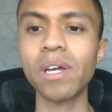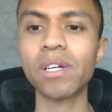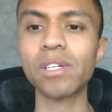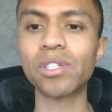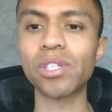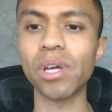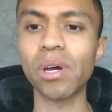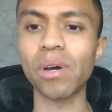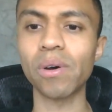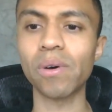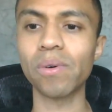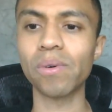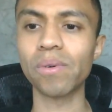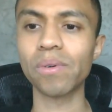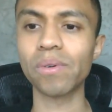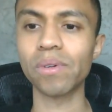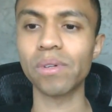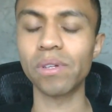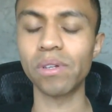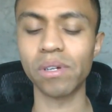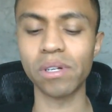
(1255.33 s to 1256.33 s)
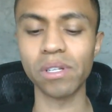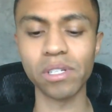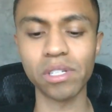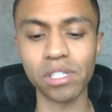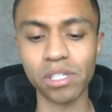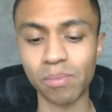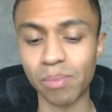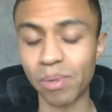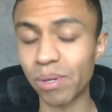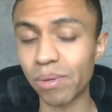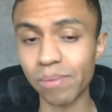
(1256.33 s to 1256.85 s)
So you can
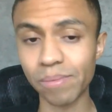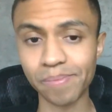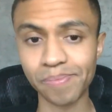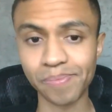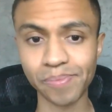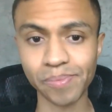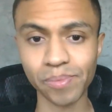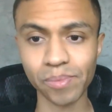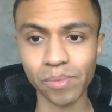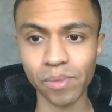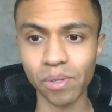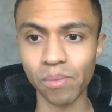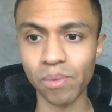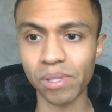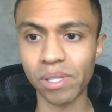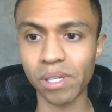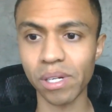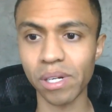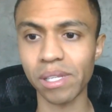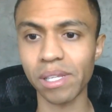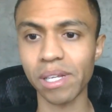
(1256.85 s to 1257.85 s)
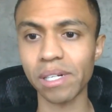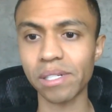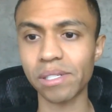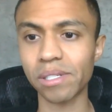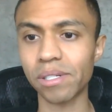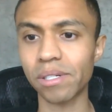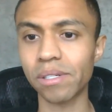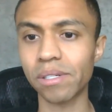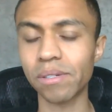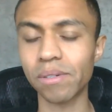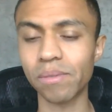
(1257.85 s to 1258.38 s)
dispute with the
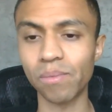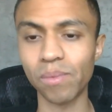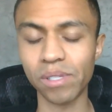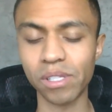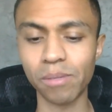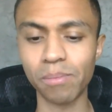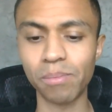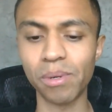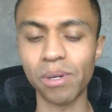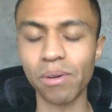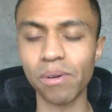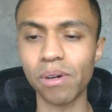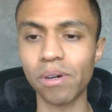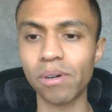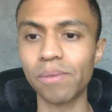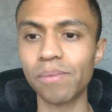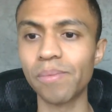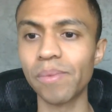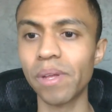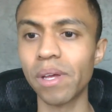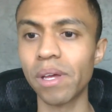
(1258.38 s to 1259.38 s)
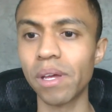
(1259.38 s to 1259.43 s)
collector, with the bureau.